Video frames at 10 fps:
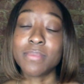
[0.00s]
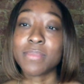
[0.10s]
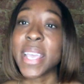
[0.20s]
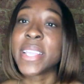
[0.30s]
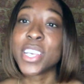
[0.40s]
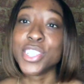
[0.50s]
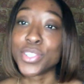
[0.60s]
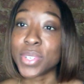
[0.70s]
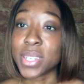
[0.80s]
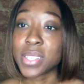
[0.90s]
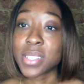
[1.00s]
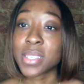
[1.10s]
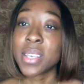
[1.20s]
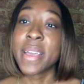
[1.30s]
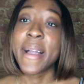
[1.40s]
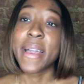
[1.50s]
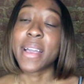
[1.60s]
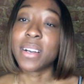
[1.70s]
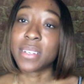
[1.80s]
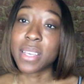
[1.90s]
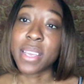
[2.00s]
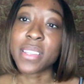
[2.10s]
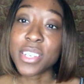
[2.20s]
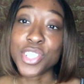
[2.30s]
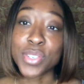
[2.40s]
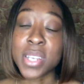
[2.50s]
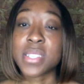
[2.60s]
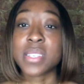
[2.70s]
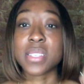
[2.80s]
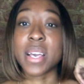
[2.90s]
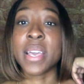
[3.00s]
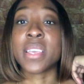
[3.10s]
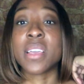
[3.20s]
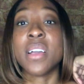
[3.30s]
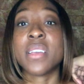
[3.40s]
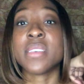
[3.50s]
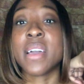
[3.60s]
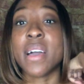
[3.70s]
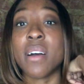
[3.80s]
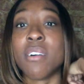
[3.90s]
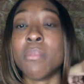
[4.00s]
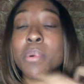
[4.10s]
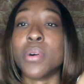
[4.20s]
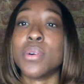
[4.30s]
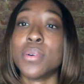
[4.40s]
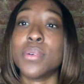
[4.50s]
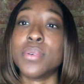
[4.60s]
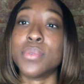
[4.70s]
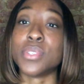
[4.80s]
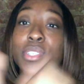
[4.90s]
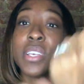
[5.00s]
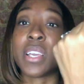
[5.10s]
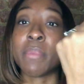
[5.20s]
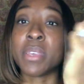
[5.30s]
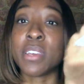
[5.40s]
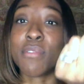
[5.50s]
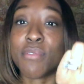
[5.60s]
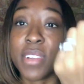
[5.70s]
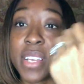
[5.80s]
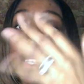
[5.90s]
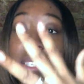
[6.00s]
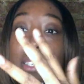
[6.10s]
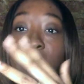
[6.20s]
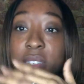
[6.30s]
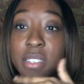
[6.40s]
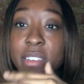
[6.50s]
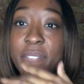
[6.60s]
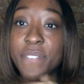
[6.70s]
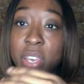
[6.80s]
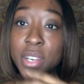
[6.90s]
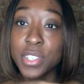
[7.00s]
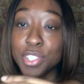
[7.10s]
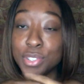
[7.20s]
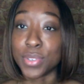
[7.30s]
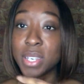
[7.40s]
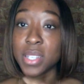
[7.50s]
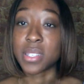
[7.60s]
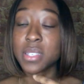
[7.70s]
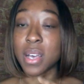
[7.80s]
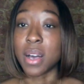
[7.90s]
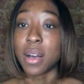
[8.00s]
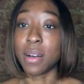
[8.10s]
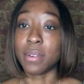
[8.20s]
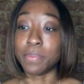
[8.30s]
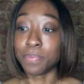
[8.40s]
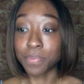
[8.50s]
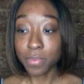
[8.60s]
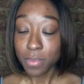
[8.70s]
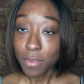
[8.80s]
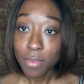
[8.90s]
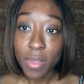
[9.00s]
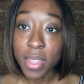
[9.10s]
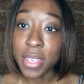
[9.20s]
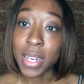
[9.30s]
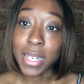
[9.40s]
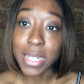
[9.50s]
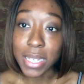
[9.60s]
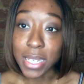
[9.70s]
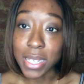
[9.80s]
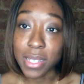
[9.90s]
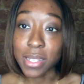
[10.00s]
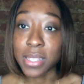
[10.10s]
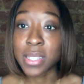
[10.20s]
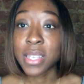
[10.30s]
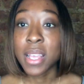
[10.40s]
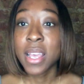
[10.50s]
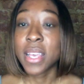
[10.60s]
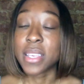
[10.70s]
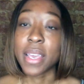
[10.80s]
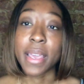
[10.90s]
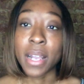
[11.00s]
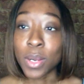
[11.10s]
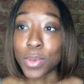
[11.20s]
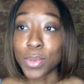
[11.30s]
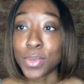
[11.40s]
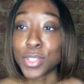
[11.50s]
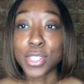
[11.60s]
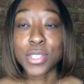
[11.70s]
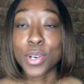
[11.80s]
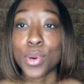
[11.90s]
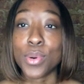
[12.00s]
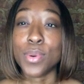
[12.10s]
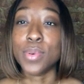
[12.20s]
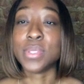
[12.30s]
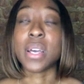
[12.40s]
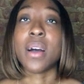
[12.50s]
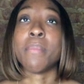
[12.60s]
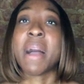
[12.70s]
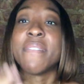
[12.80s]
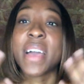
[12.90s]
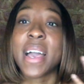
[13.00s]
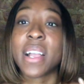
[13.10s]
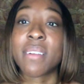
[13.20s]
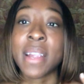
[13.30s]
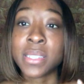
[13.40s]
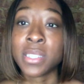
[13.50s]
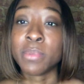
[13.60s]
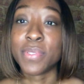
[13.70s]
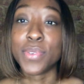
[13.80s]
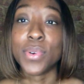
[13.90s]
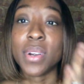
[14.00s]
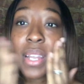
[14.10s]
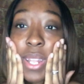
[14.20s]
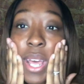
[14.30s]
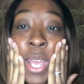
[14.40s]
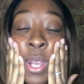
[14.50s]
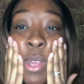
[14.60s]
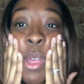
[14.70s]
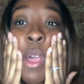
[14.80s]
in your joints. And your joints is like your elbows, it could be your wrists, your finger joints, your knees, your ankles, your toes. I've had crises before in like